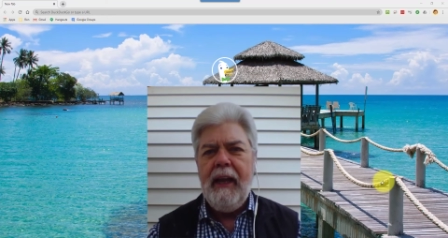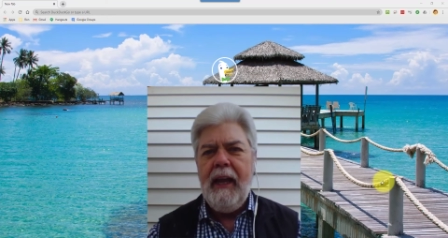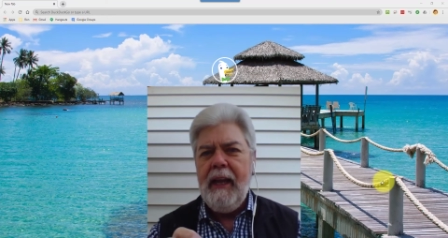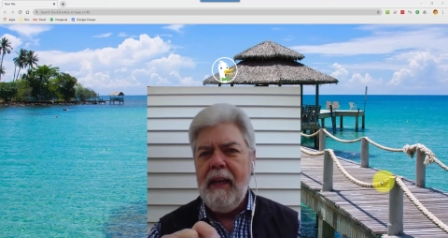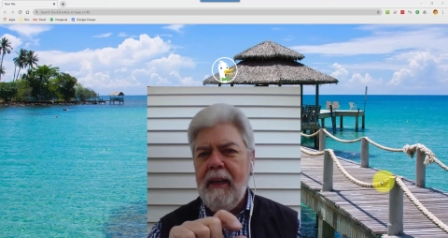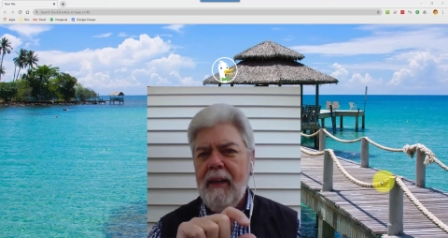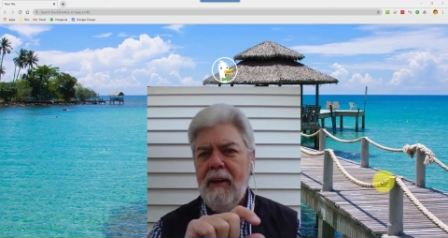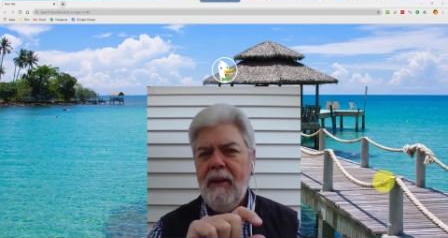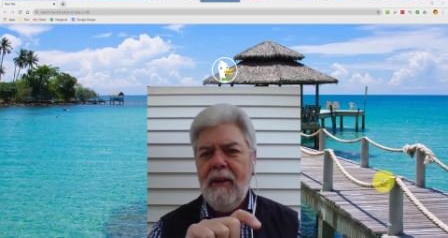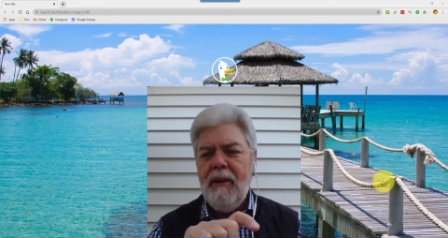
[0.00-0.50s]

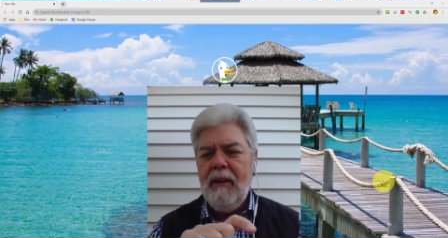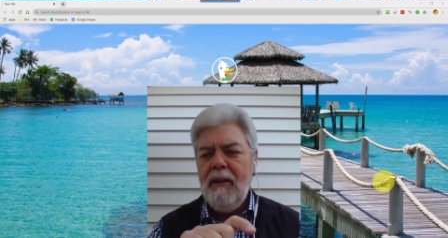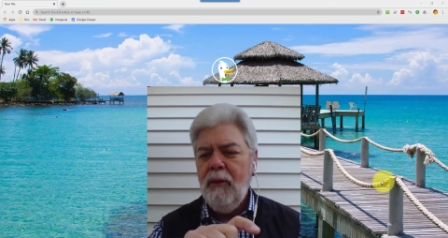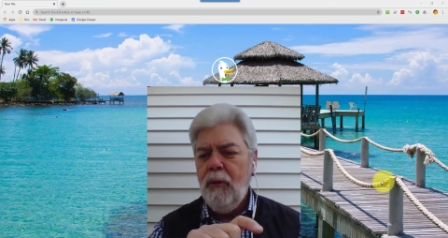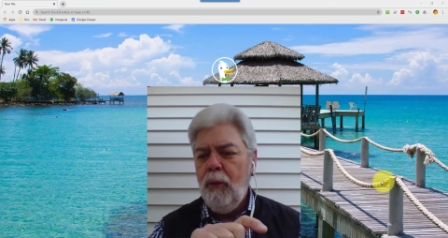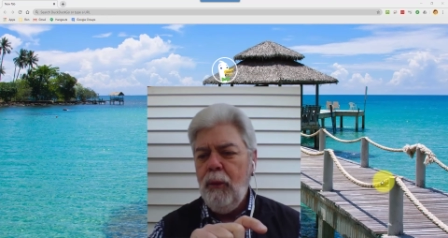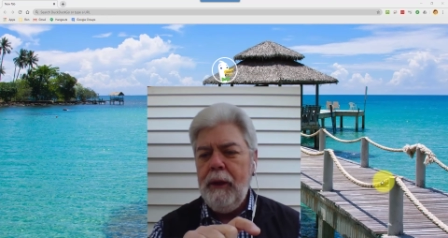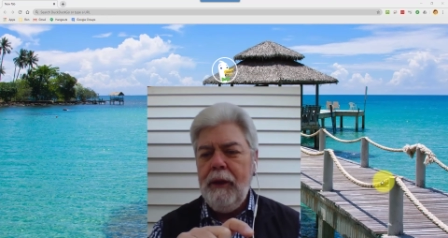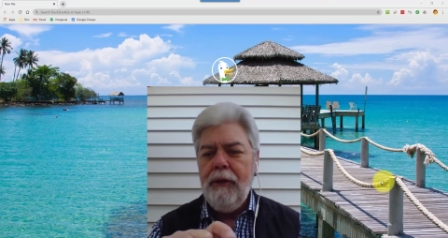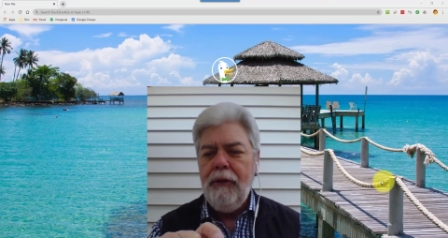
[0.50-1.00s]
hey,
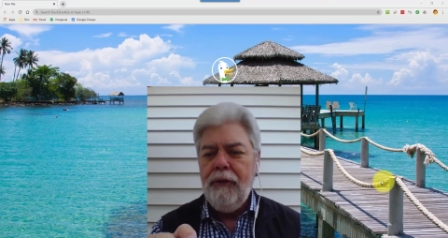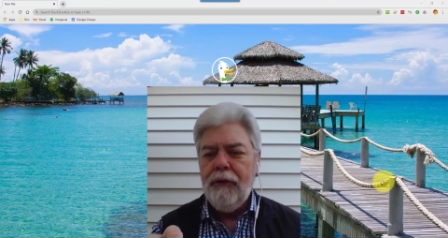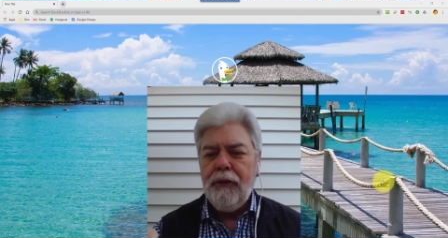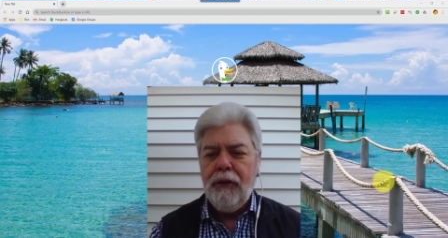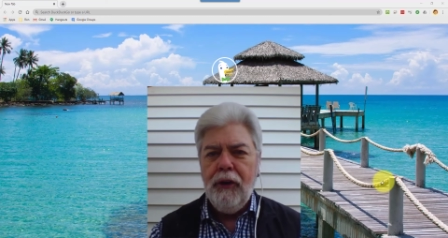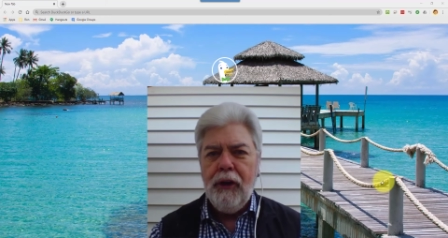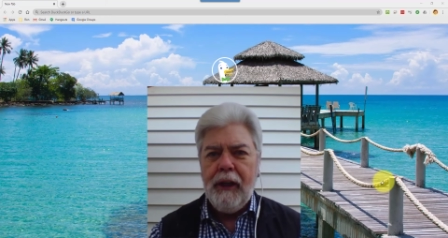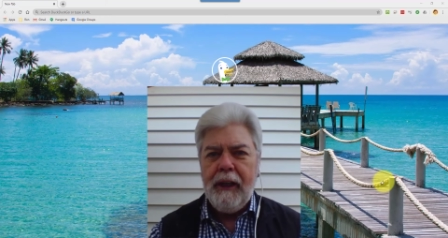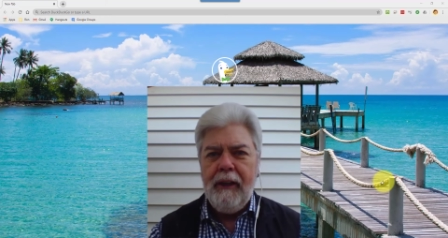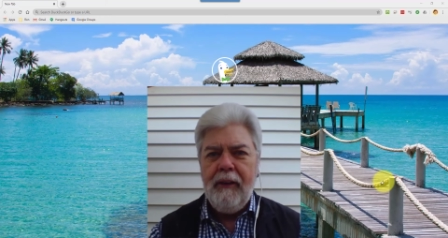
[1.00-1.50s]
we use
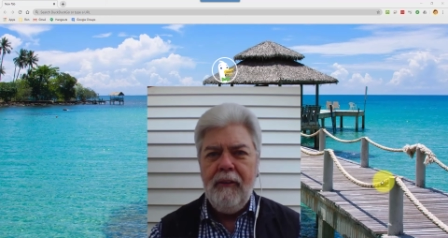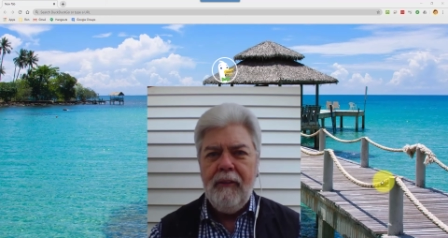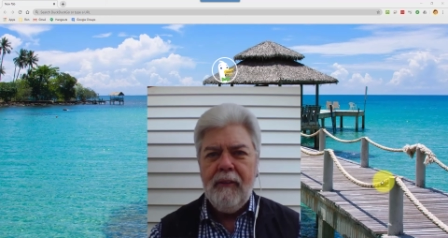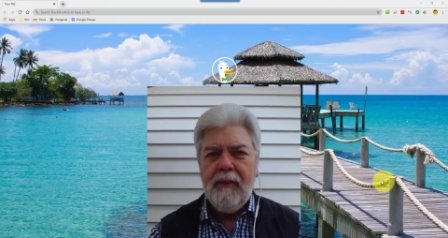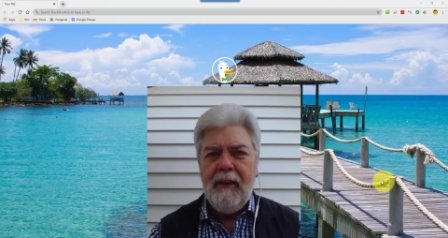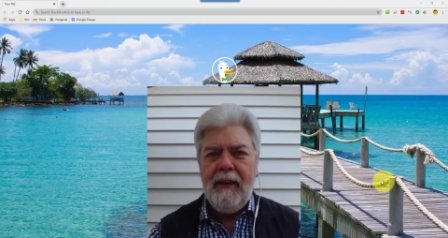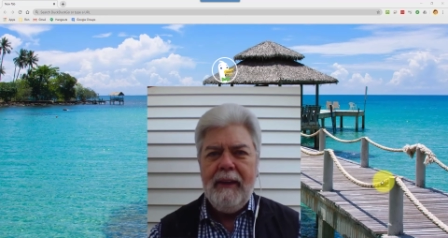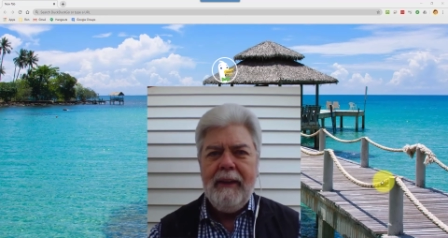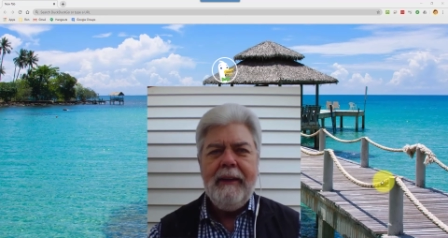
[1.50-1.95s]
cookies.